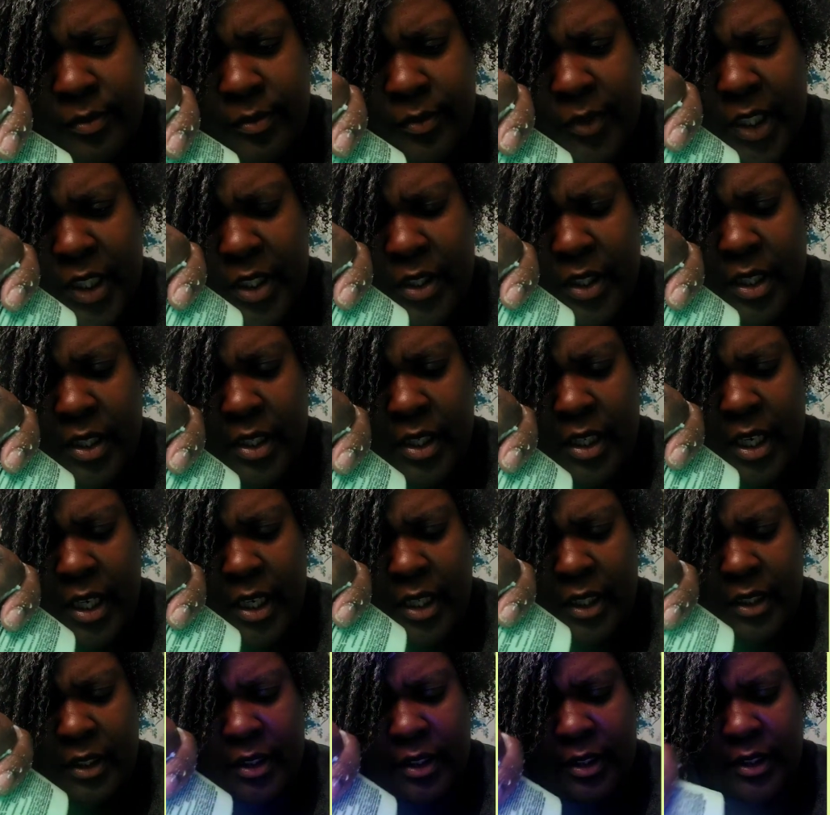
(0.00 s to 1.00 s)
this is
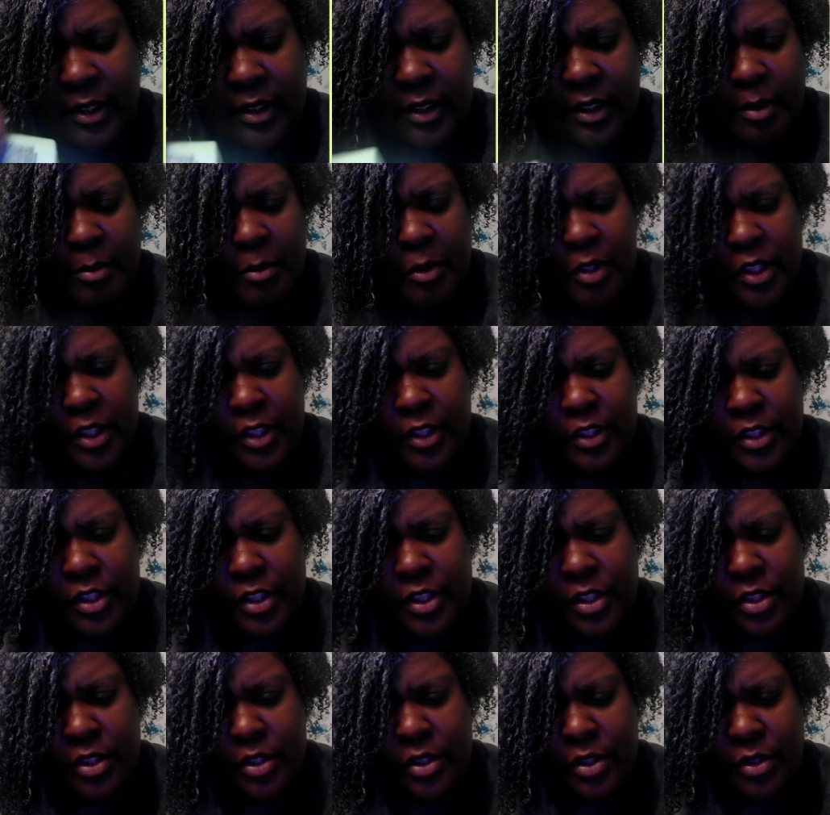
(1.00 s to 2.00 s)
kind of similar
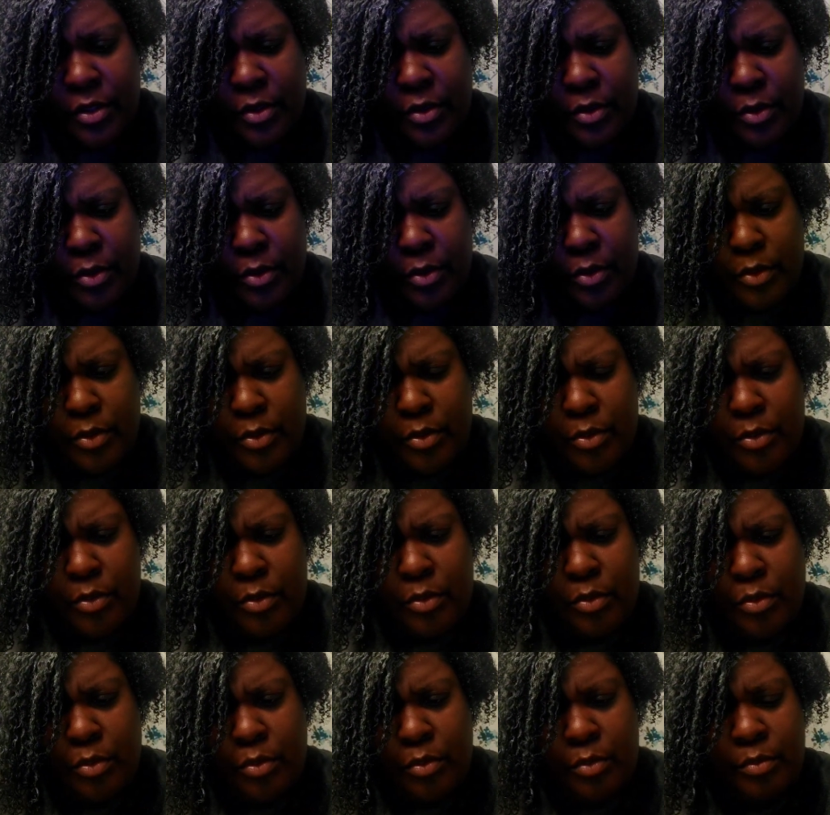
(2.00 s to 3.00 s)

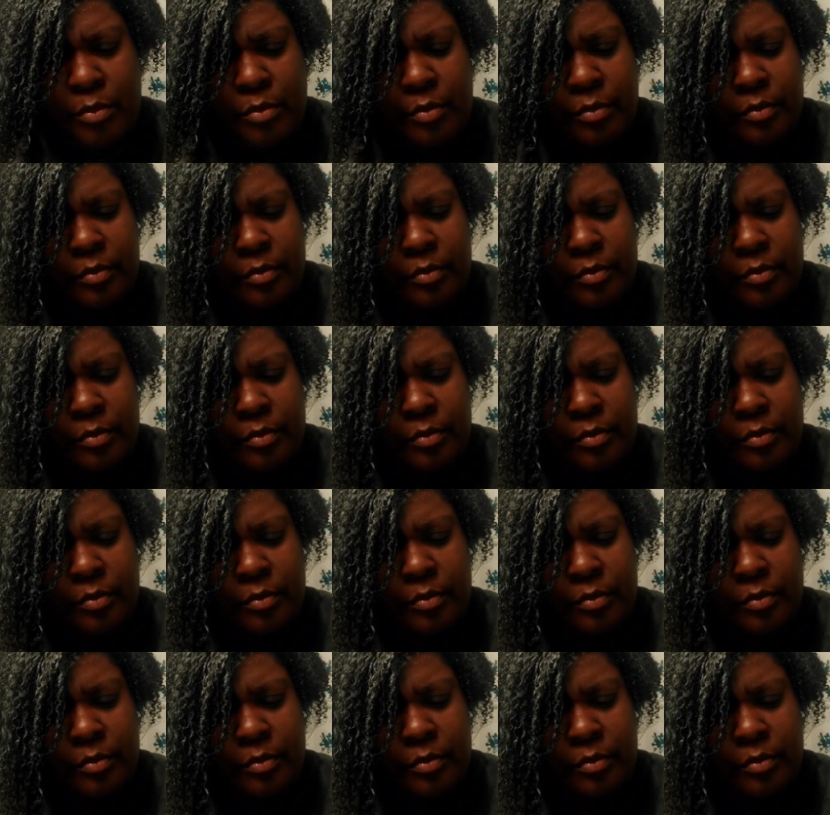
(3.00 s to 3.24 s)
to.